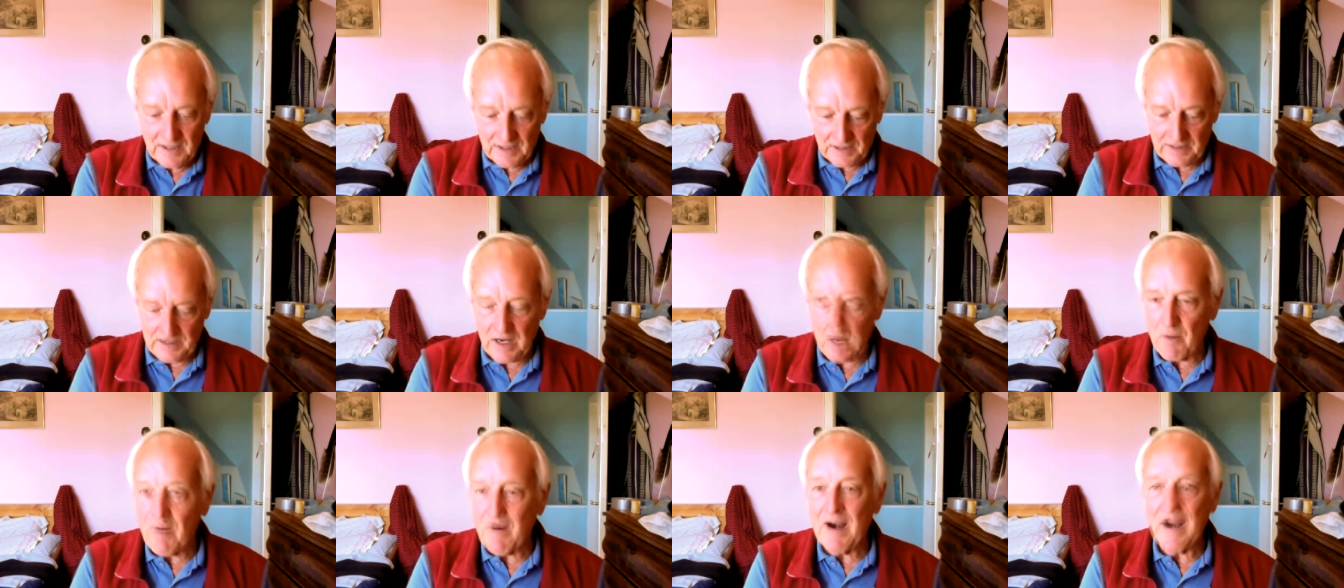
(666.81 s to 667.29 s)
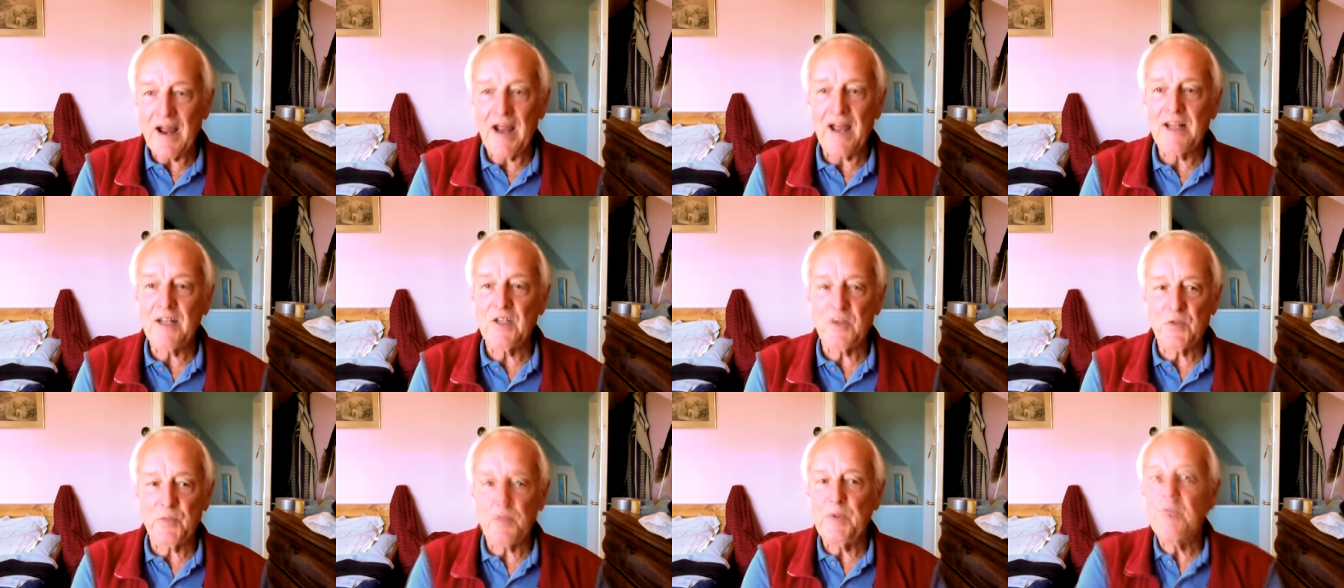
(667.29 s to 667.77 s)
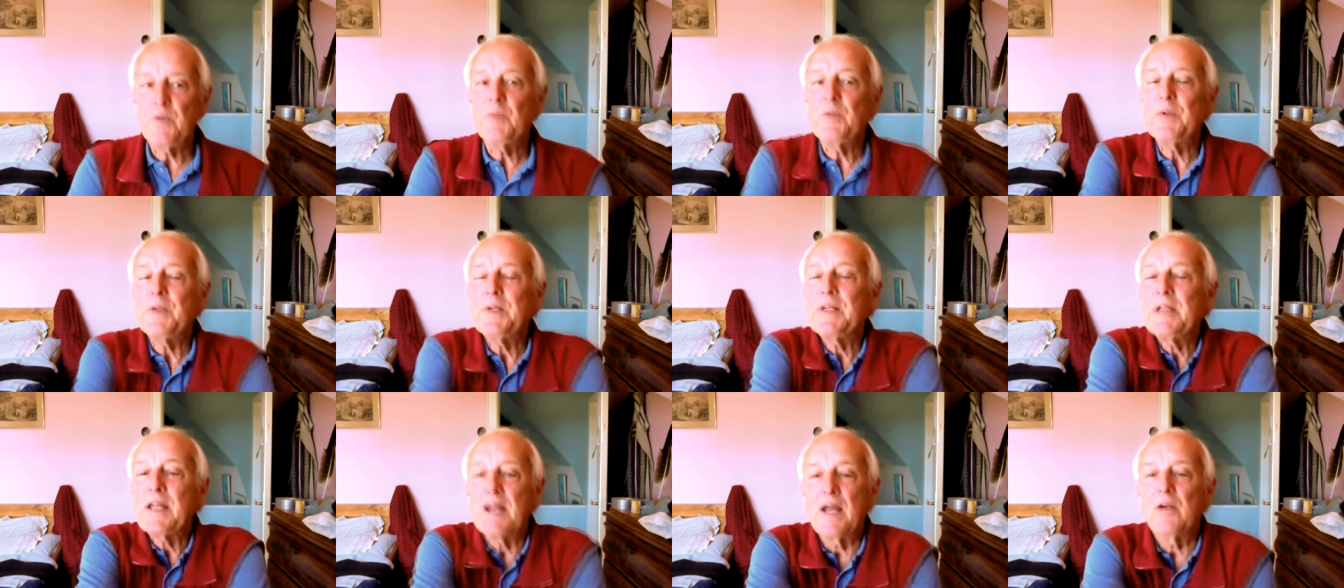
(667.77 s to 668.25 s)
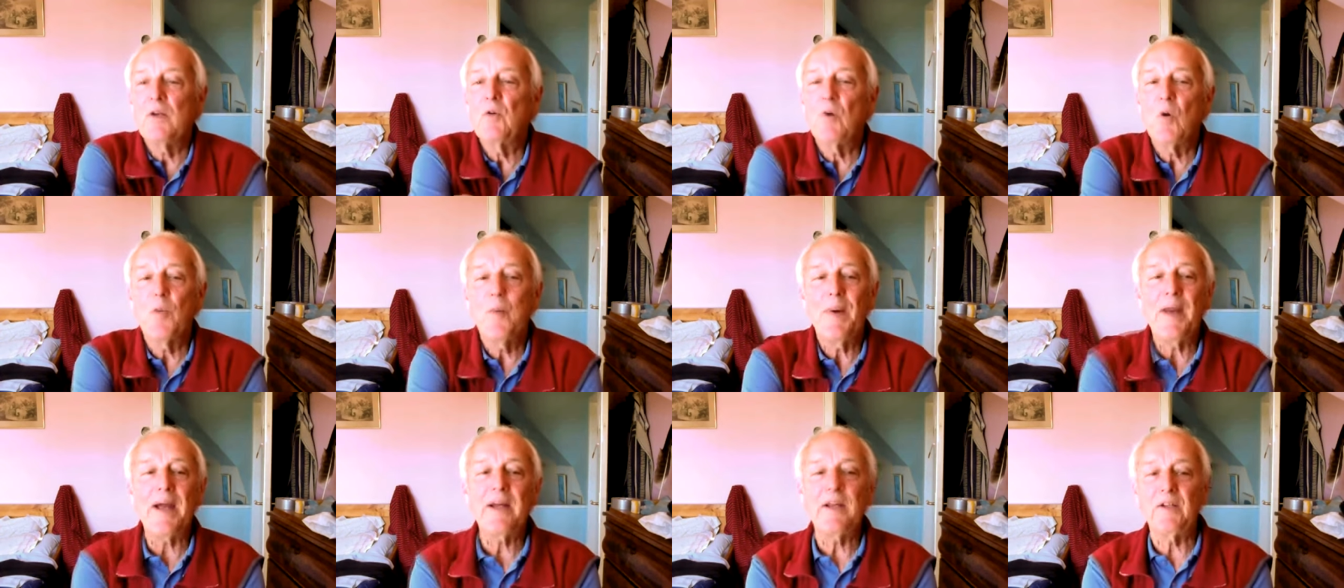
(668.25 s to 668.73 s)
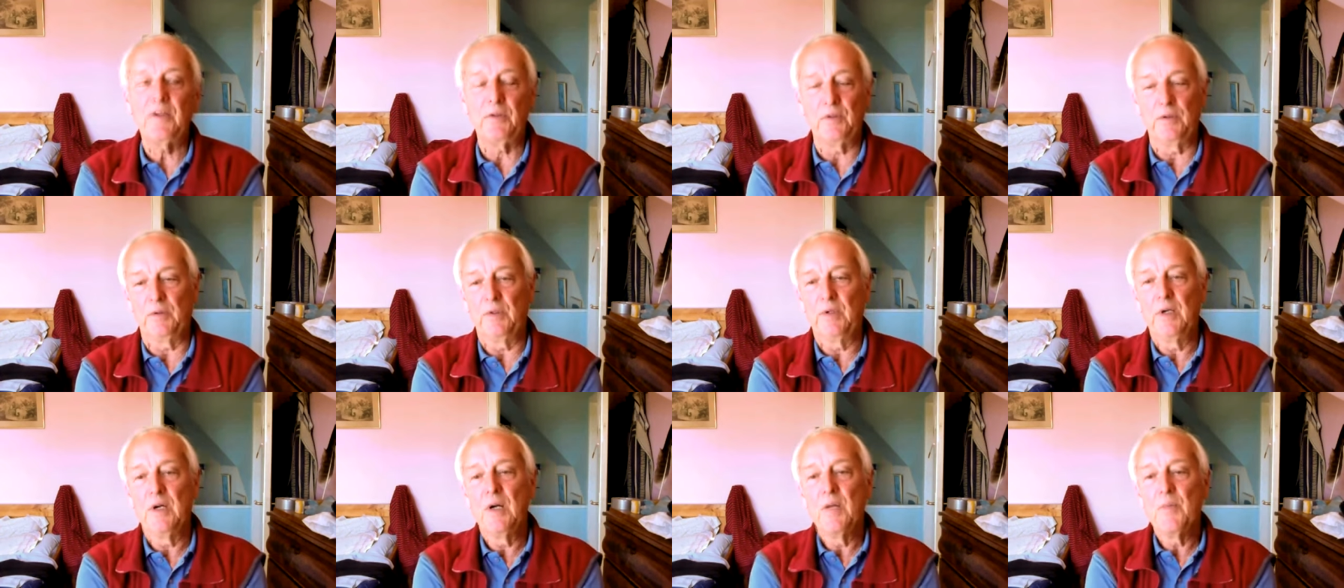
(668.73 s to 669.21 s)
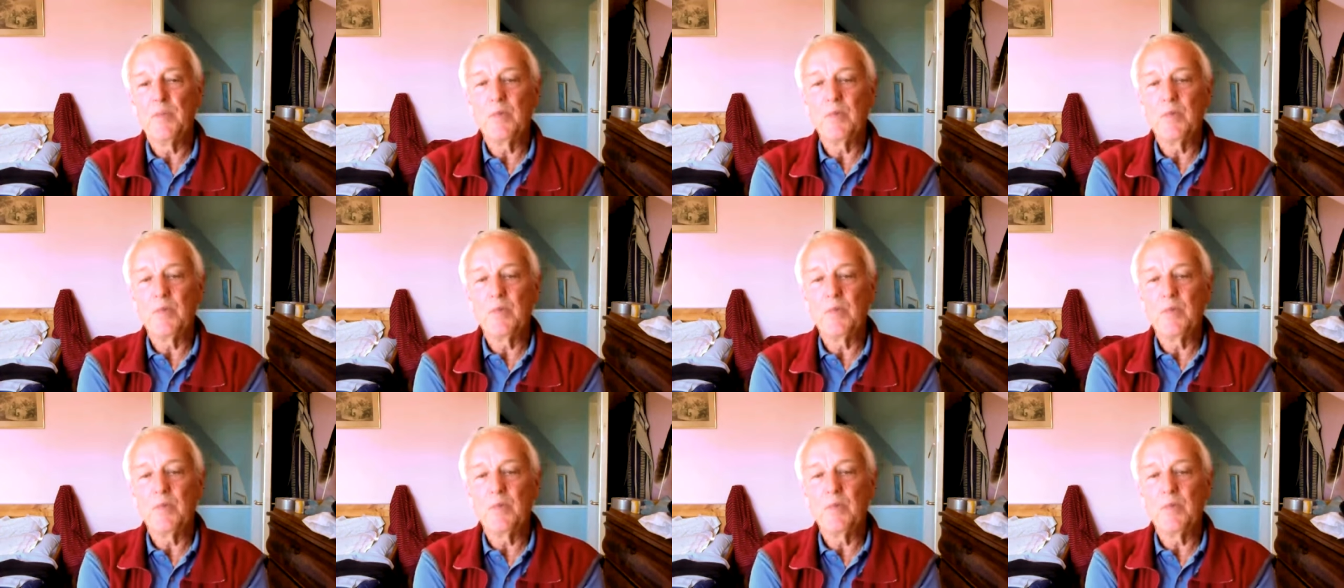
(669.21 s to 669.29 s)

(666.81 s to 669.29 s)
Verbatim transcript: in our hands, which we can go back to.